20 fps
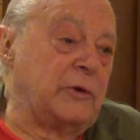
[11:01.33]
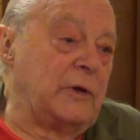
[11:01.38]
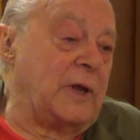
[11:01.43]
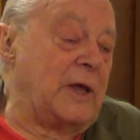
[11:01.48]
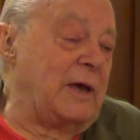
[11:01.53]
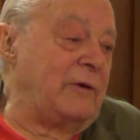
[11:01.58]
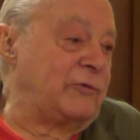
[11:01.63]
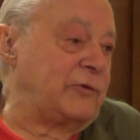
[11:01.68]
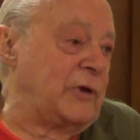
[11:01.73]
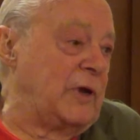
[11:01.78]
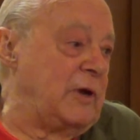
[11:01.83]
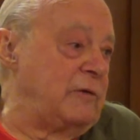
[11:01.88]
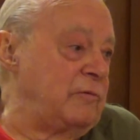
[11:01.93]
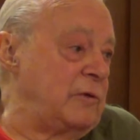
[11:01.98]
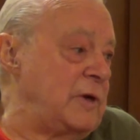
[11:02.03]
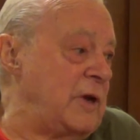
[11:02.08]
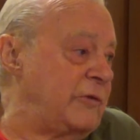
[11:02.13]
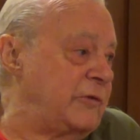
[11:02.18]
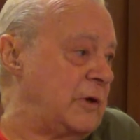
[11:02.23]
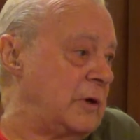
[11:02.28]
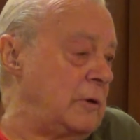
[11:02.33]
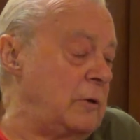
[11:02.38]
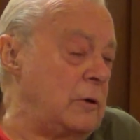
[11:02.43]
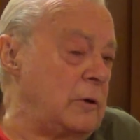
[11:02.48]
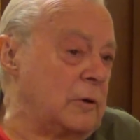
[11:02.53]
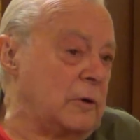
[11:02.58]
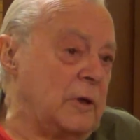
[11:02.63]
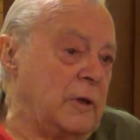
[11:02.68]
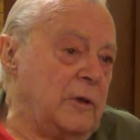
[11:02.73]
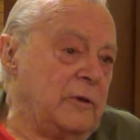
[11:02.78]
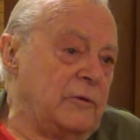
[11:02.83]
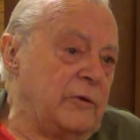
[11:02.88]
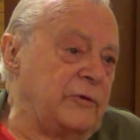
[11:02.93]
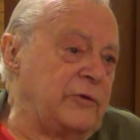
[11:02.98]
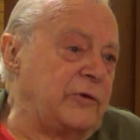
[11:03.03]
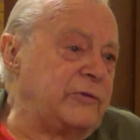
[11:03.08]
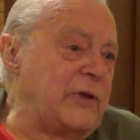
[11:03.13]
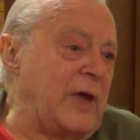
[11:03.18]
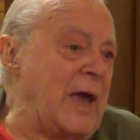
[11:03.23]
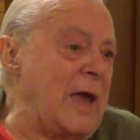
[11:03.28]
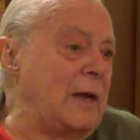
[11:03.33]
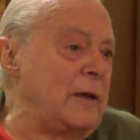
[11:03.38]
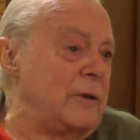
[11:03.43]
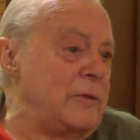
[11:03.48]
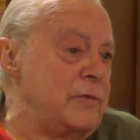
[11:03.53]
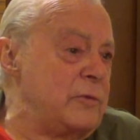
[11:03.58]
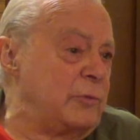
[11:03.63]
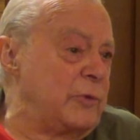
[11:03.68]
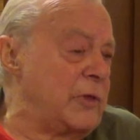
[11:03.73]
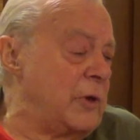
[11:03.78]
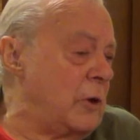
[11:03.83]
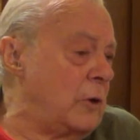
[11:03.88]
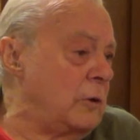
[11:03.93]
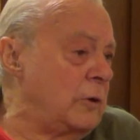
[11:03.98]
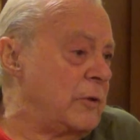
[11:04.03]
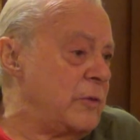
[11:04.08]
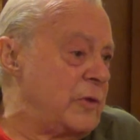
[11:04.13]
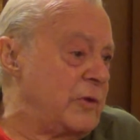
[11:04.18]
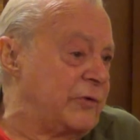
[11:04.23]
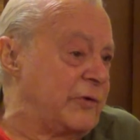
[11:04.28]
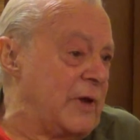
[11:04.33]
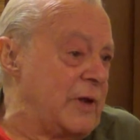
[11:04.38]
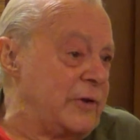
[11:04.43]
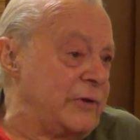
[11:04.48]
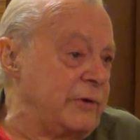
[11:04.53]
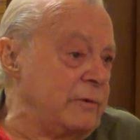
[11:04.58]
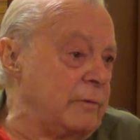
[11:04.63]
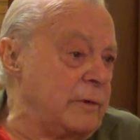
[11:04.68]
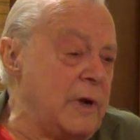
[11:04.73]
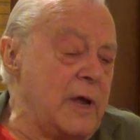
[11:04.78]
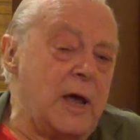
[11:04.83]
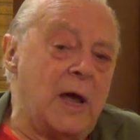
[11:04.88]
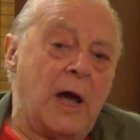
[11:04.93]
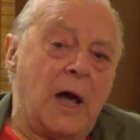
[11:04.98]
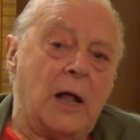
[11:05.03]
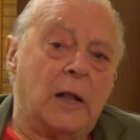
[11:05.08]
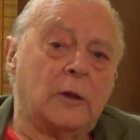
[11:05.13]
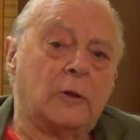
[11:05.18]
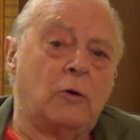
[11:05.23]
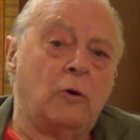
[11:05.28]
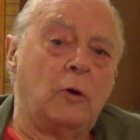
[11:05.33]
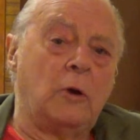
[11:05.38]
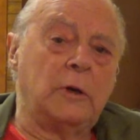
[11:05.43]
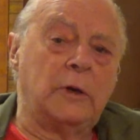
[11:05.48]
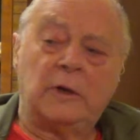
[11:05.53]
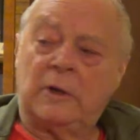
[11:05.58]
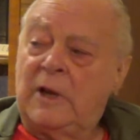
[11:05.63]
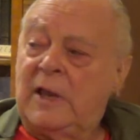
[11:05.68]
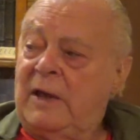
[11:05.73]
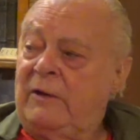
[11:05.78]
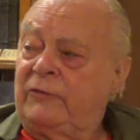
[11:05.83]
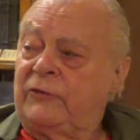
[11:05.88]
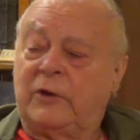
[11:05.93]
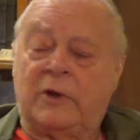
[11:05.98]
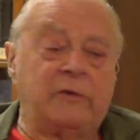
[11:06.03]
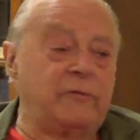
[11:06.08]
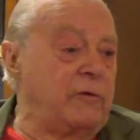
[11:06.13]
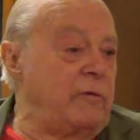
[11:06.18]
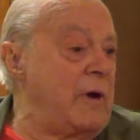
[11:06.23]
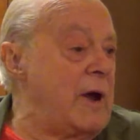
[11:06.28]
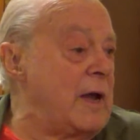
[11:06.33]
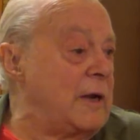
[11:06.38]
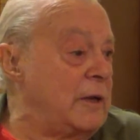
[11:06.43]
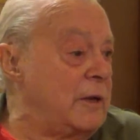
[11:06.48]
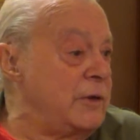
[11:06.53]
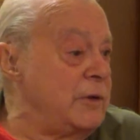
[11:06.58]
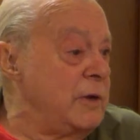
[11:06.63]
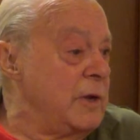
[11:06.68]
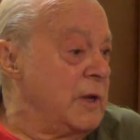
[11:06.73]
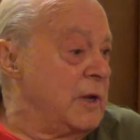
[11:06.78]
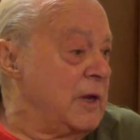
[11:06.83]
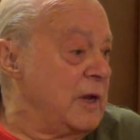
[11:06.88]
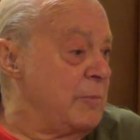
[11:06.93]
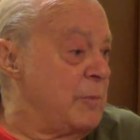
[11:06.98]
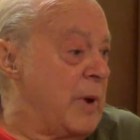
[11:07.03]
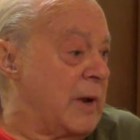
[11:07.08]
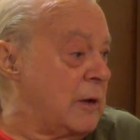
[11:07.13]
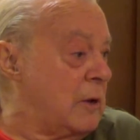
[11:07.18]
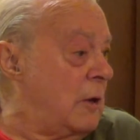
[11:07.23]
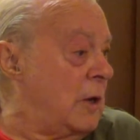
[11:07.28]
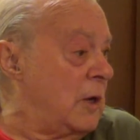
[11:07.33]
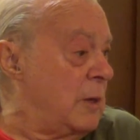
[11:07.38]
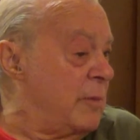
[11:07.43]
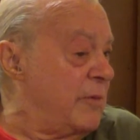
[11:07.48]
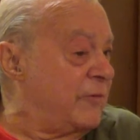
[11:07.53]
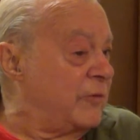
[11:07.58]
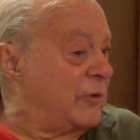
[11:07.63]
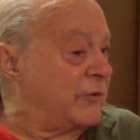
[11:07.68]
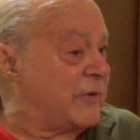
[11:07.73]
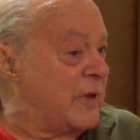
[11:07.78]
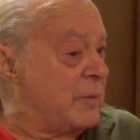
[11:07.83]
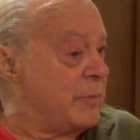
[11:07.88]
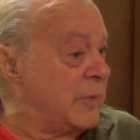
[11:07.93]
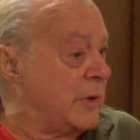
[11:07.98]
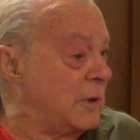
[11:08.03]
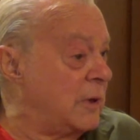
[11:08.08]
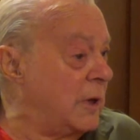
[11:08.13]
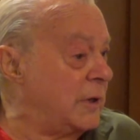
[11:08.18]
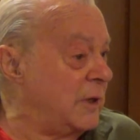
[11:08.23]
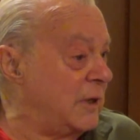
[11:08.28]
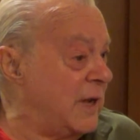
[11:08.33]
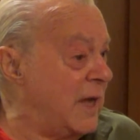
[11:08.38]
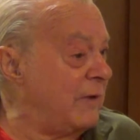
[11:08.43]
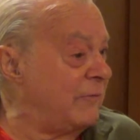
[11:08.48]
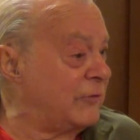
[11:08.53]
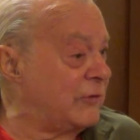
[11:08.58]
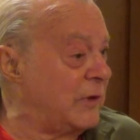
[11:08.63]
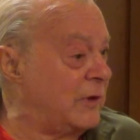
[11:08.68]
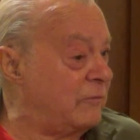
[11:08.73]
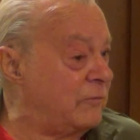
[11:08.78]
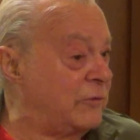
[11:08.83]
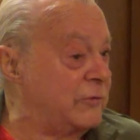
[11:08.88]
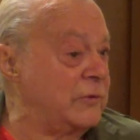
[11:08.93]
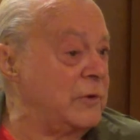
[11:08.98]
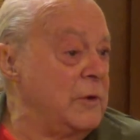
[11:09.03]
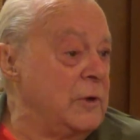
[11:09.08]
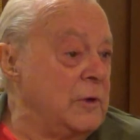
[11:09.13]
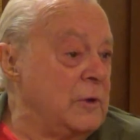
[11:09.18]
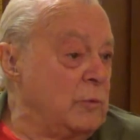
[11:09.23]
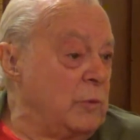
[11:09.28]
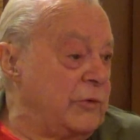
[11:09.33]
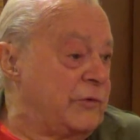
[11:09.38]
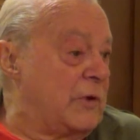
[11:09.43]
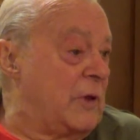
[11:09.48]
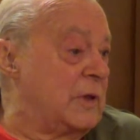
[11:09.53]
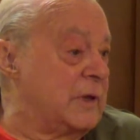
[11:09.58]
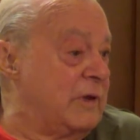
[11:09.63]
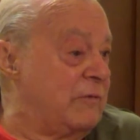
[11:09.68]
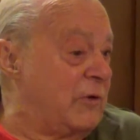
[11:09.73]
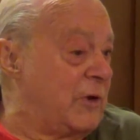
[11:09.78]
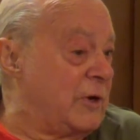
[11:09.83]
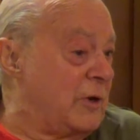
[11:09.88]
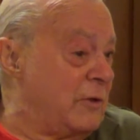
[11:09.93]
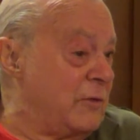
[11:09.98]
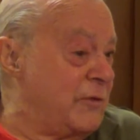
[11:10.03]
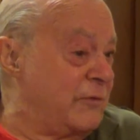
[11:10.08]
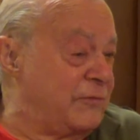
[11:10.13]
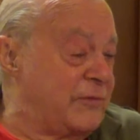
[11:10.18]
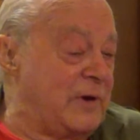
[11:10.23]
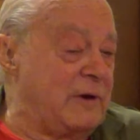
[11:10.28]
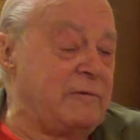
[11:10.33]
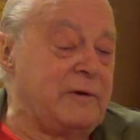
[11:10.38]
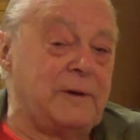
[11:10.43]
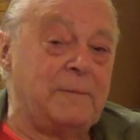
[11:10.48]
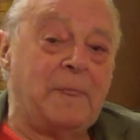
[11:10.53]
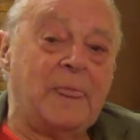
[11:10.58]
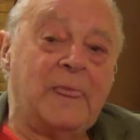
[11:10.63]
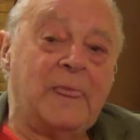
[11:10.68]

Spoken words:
Lifesaver and I said, look, there's this island with a hole in the centre. I'll call it Lifesaver Island in my column if you'll send me a lot of lifesavers, which I'll give out Albert Curry.